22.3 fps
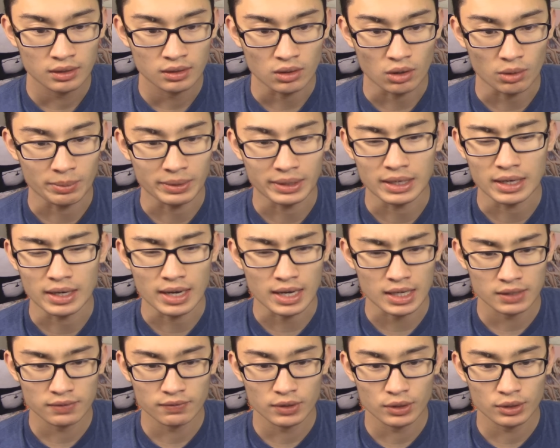Or I mean the
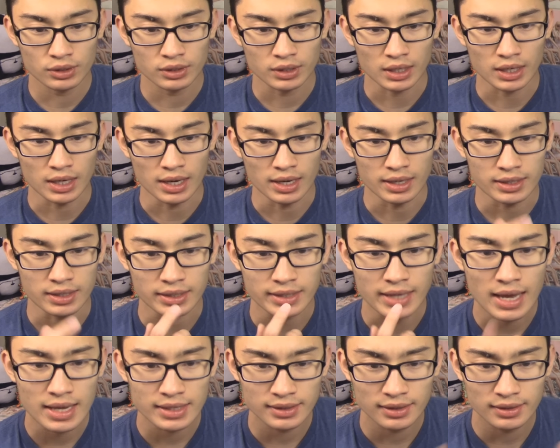next verse. And then it's a
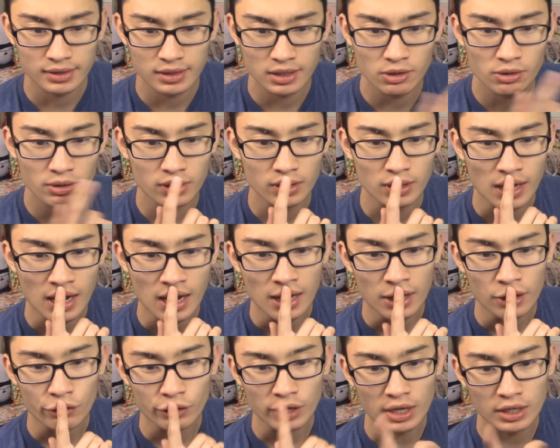dazzling secret.
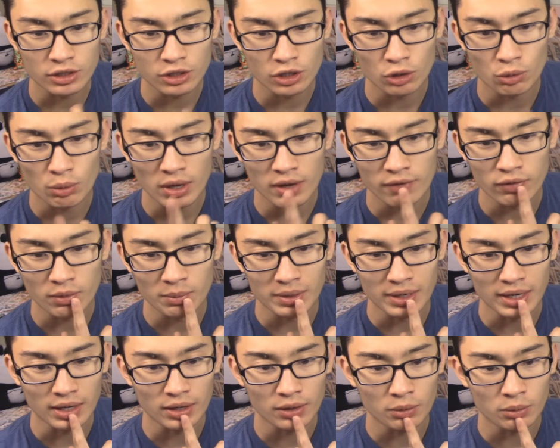You can't turn away from
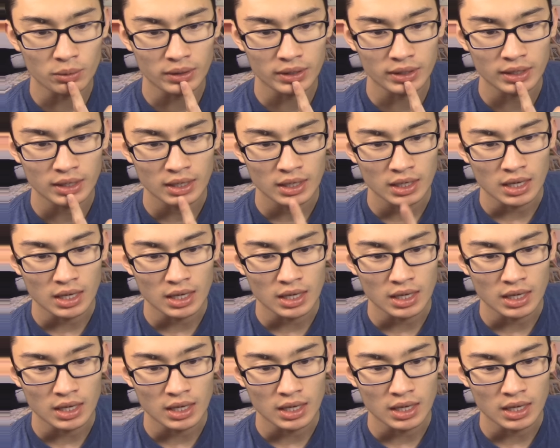it, anyone.